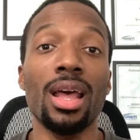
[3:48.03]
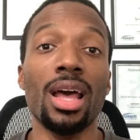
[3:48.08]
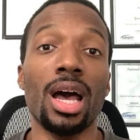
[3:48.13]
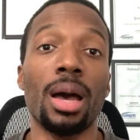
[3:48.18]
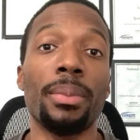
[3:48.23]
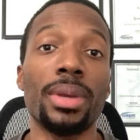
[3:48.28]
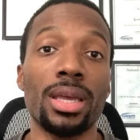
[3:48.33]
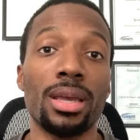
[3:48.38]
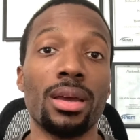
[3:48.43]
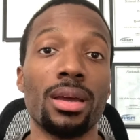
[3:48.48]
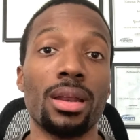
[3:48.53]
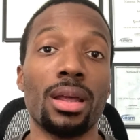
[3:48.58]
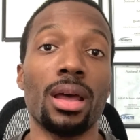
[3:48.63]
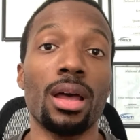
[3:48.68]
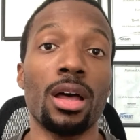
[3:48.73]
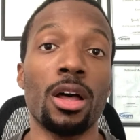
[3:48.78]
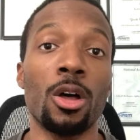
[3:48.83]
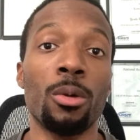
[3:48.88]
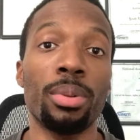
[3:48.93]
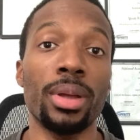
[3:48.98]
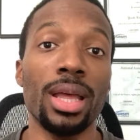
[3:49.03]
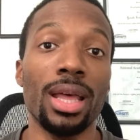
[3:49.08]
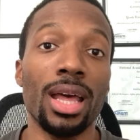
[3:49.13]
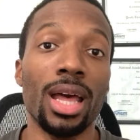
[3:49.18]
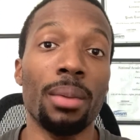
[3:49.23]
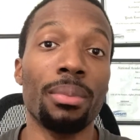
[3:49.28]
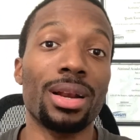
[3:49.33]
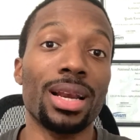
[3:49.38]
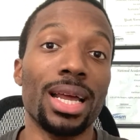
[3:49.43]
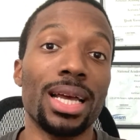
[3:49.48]
I'm here to help.
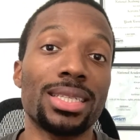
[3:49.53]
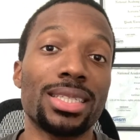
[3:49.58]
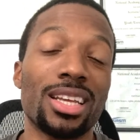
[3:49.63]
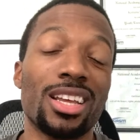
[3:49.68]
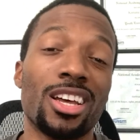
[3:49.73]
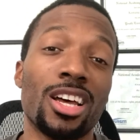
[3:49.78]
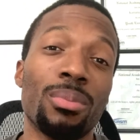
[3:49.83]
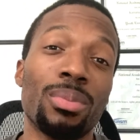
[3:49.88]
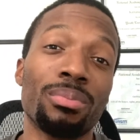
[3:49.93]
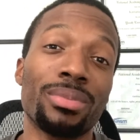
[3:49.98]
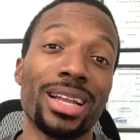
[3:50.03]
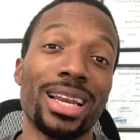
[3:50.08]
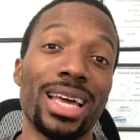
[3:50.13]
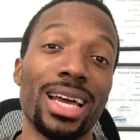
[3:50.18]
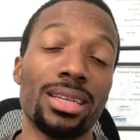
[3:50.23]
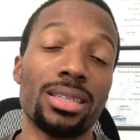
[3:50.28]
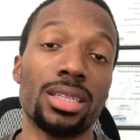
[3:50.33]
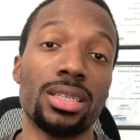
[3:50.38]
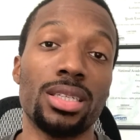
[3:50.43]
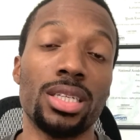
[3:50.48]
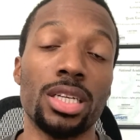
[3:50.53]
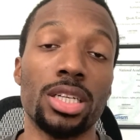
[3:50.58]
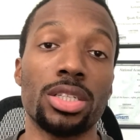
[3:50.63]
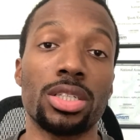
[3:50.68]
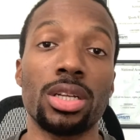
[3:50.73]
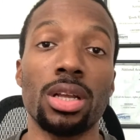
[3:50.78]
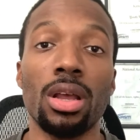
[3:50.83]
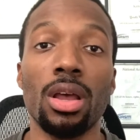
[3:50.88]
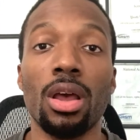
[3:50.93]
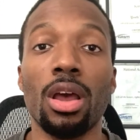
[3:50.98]
I'm glad to help. I'm glad to teach.